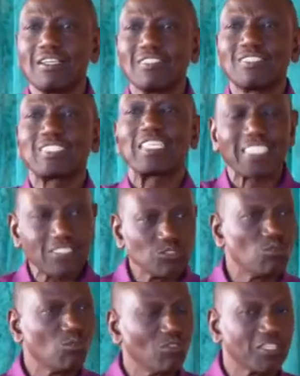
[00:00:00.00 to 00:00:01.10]
status
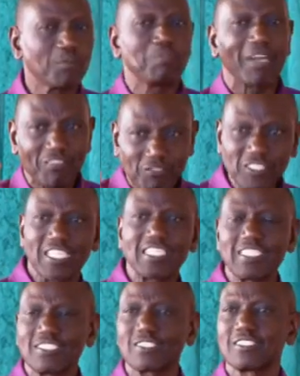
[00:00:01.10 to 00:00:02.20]
quo, the
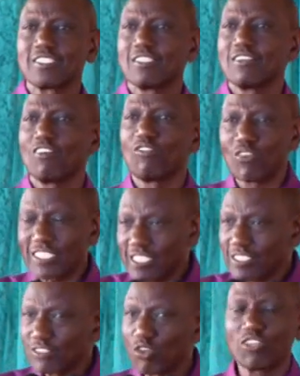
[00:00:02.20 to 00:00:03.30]
beneficiaries of what
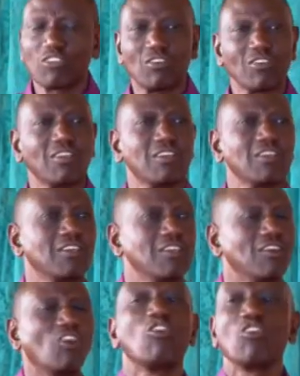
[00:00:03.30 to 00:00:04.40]
is going on,
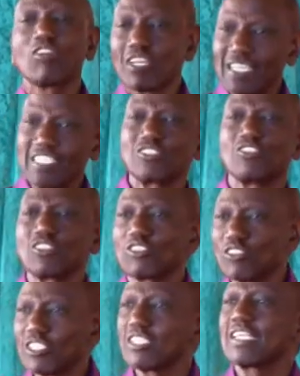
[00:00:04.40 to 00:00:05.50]
or is not
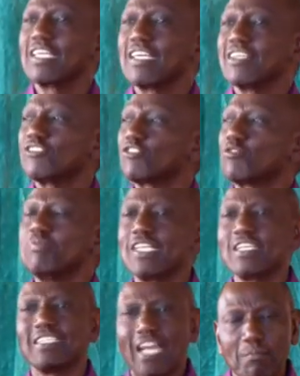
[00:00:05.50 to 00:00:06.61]
going to
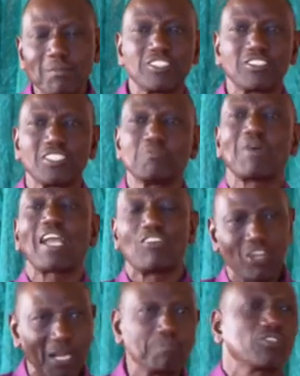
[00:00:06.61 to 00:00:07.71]
be damaged by
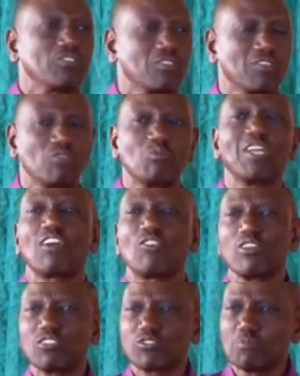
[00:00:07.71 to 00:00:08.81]
corruption. We are
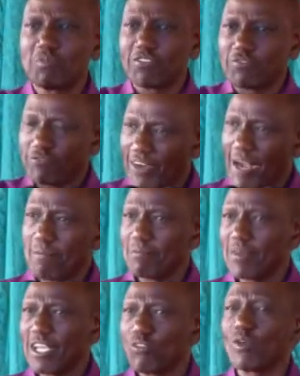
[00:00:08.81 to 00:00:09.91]
going to be firm,
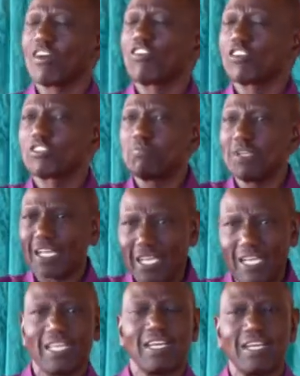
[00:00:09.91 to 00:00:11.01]
we are going to be
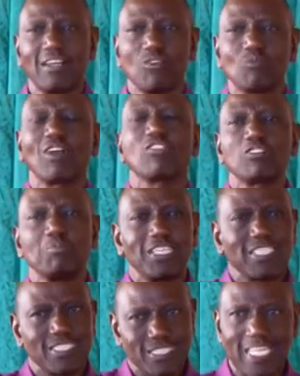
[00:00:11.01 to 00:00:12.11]
clear, we are going to be
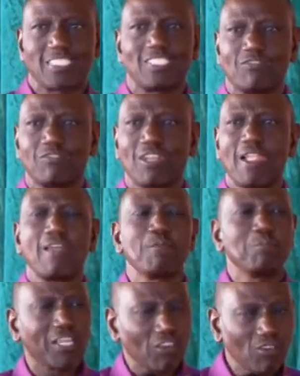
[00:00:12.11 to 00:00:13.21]
decisive.
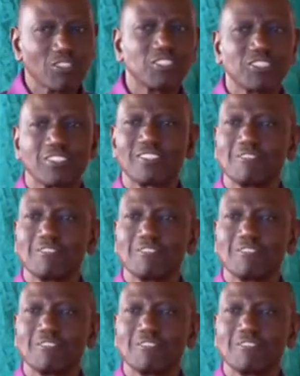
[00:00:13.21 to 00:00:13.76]
Because